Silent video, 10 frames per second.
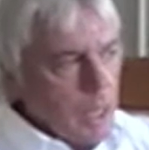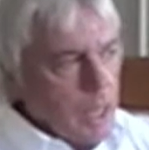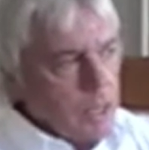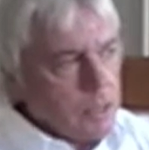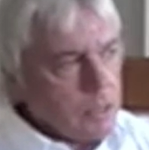
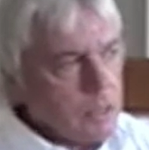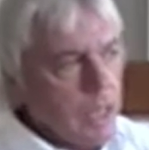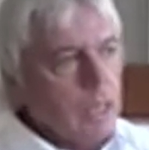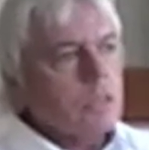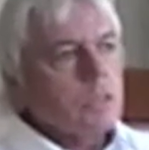is
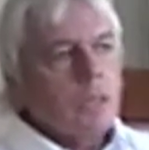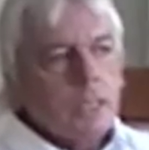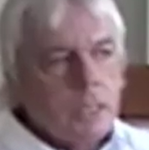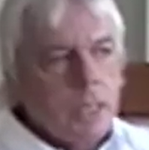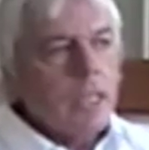things that
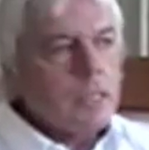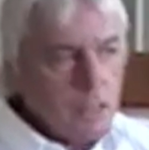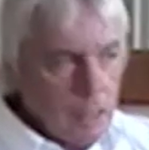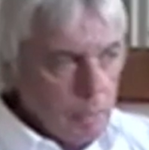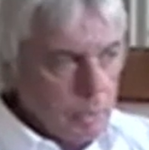are dead
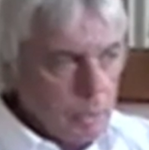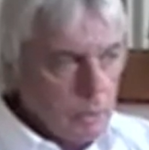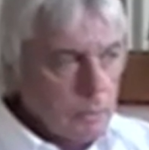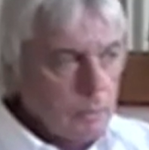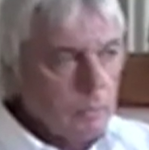simple